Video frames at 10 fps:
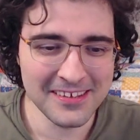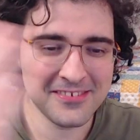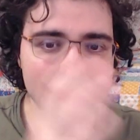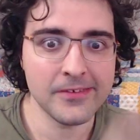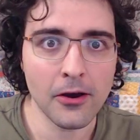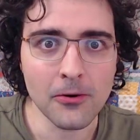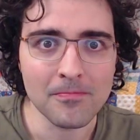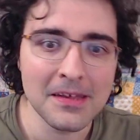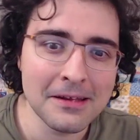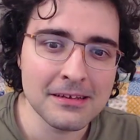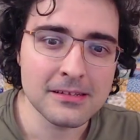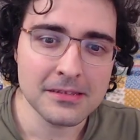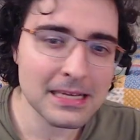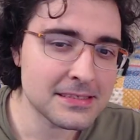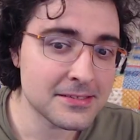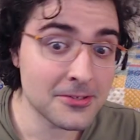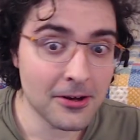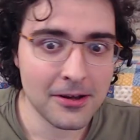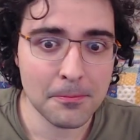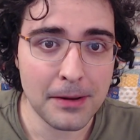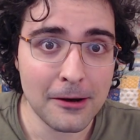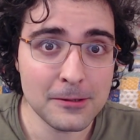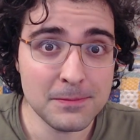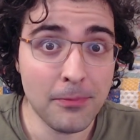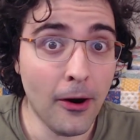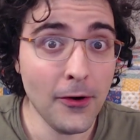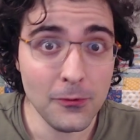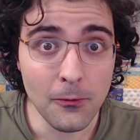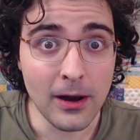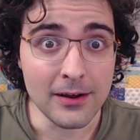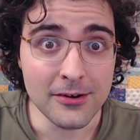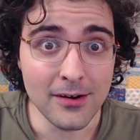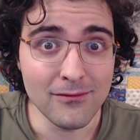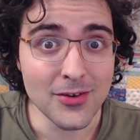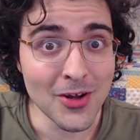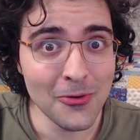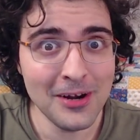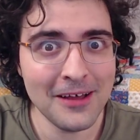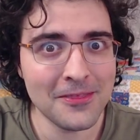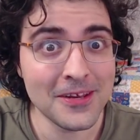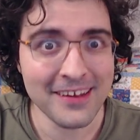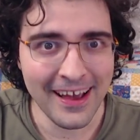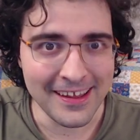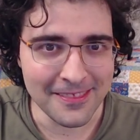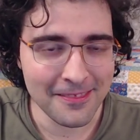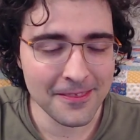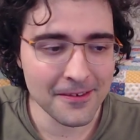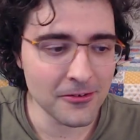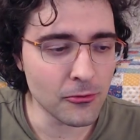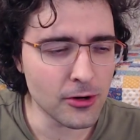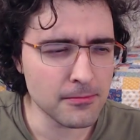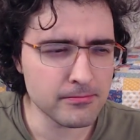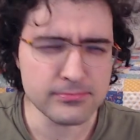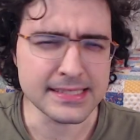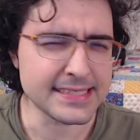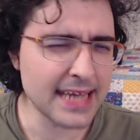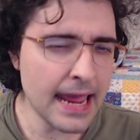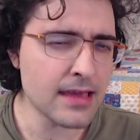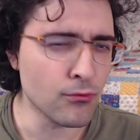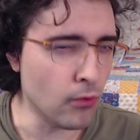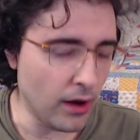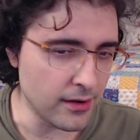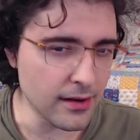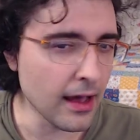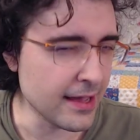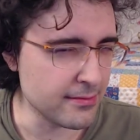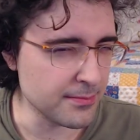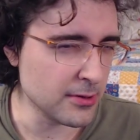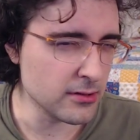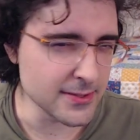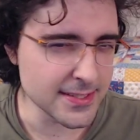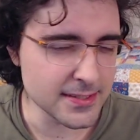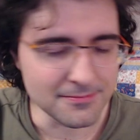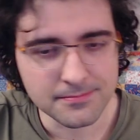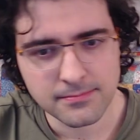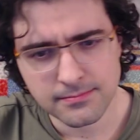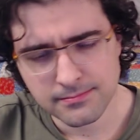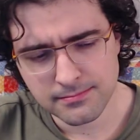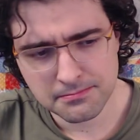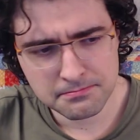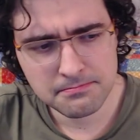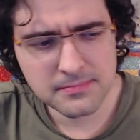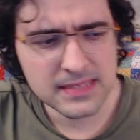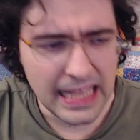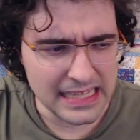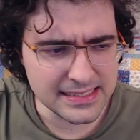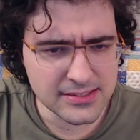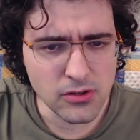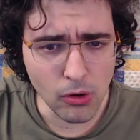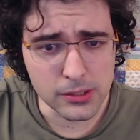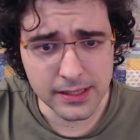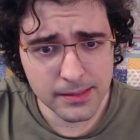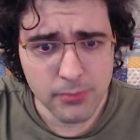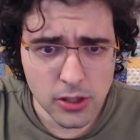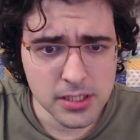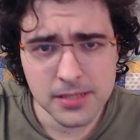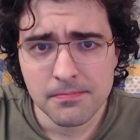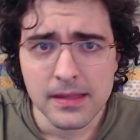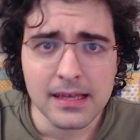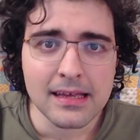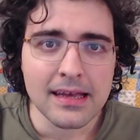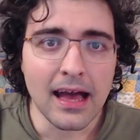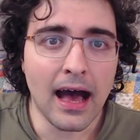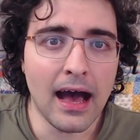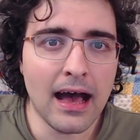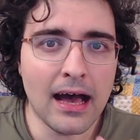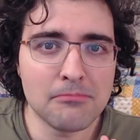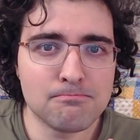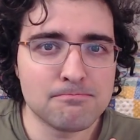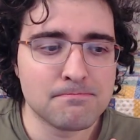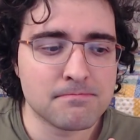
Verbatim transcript: So, let's talk about part one of Nona the Ninth, or day one, I suppose, as it's called in the book. Um,